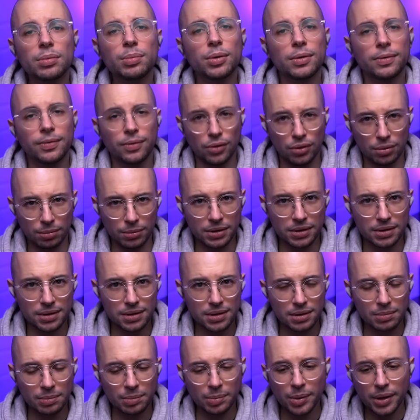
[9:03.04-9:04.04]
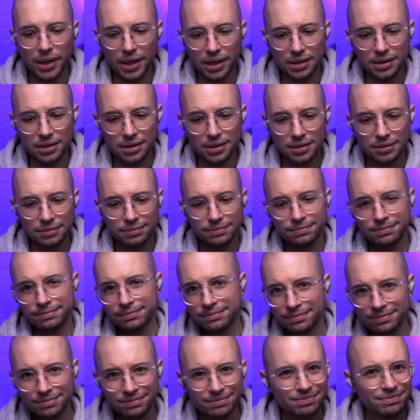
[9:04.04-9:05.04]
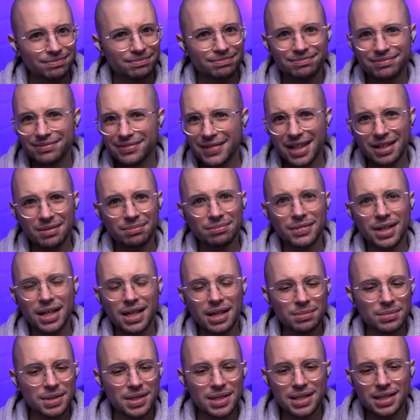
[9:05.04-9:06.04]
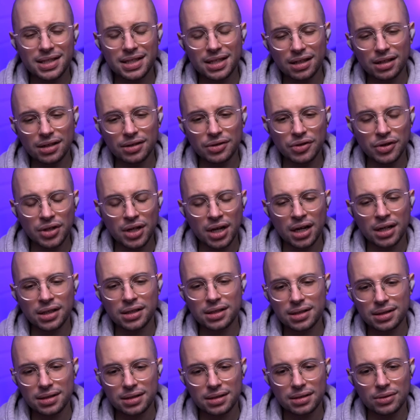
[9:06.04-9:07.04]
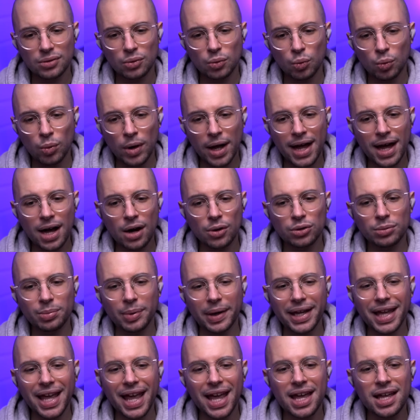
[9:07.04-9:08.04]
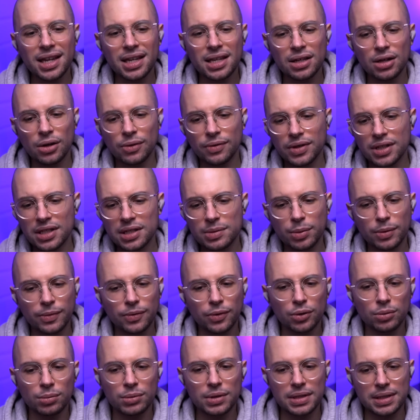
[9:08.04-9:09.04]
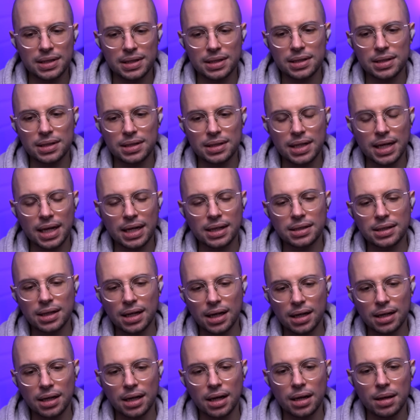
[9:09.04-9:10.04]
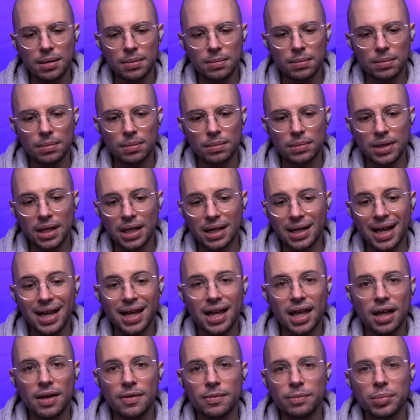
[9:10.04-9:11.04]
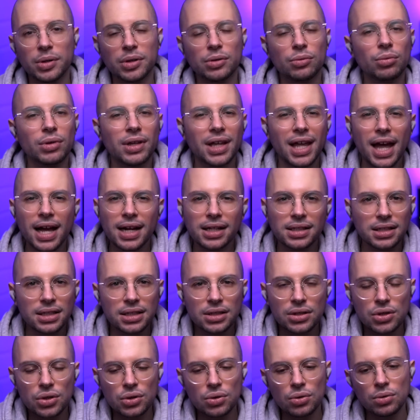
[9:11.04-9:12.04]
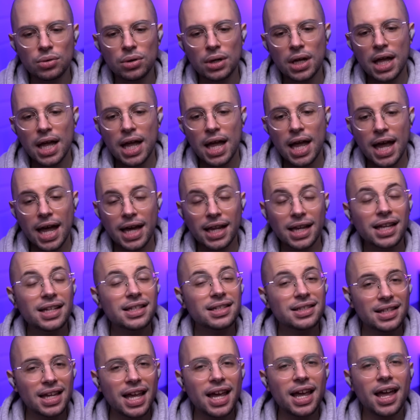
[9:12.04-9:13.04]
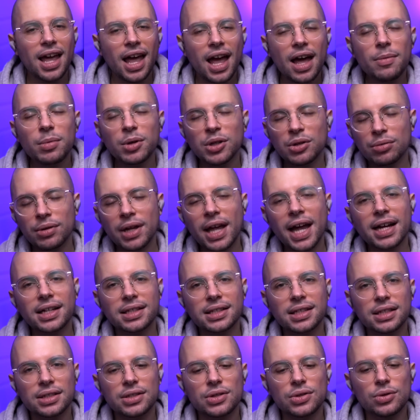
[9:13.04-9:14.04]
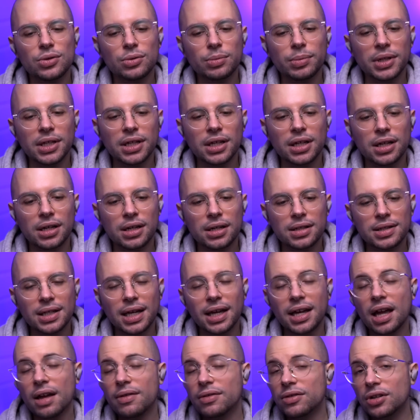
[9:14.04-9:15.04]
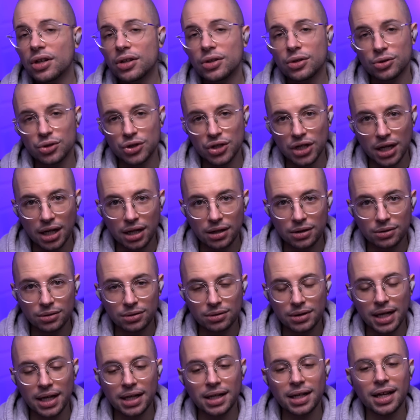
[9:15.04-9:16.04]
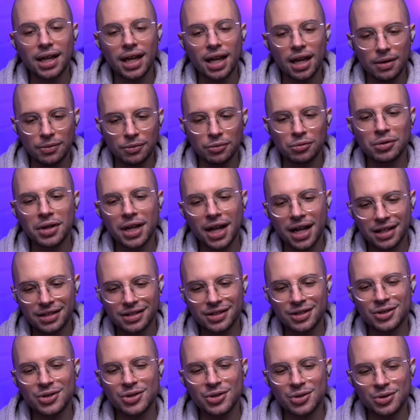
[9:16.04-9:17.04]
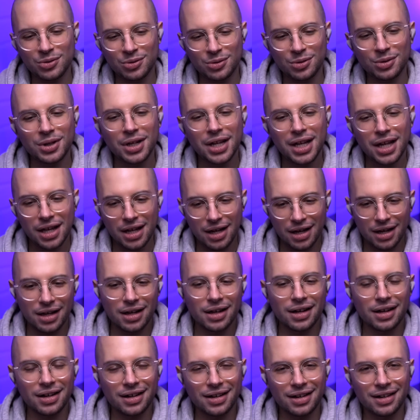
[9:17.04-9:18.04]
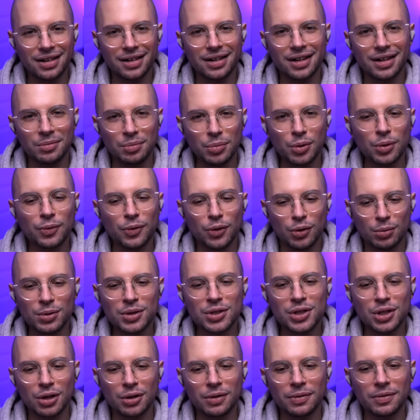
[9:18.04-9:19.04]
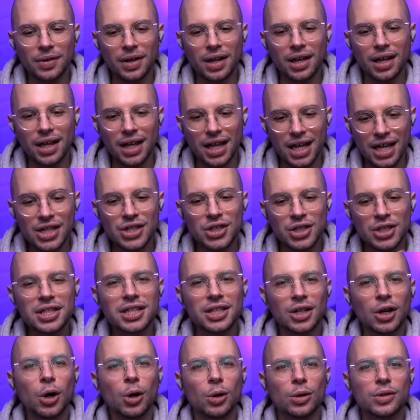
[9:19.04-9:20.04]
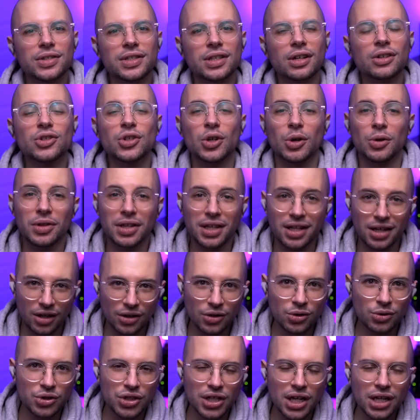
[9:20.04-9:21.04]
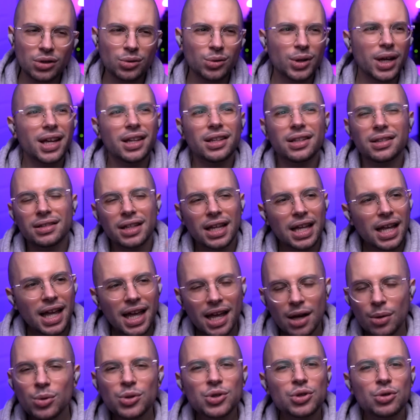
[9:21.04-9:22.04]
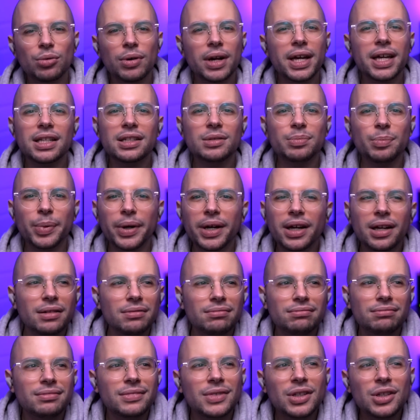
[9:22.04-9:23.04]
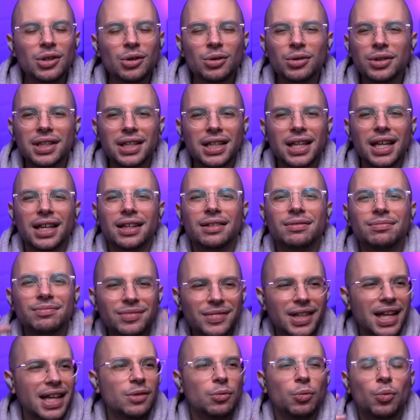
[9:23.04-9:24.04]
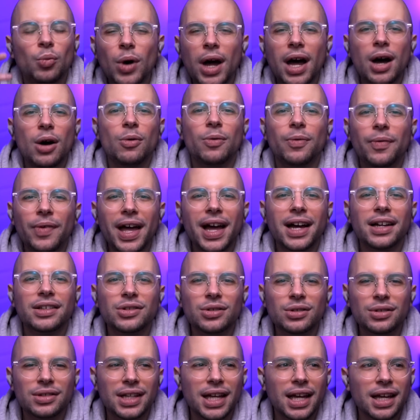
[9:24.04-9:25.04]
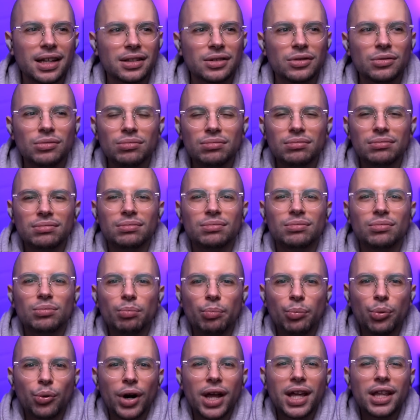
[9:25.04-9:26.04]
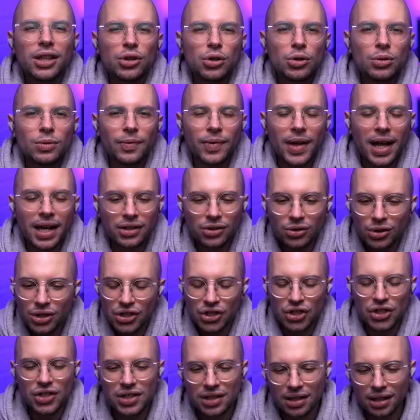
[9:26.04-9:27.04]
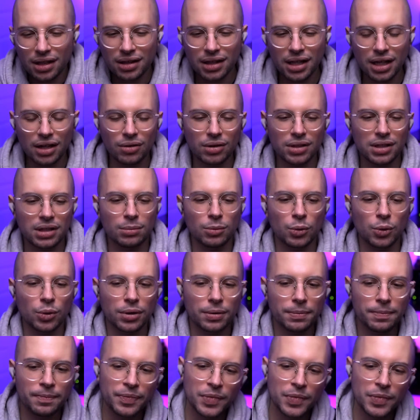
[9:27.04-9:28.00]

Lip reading: performance, but I'm still not wowed by any of these performances that I have been reacting to. And I say I have been reacting to because I have another channel and I have reacted to a performance of AGT All-Stars on the other channel, and it was great, but you know, that wow factor, that brand new factor, is just not there anymore.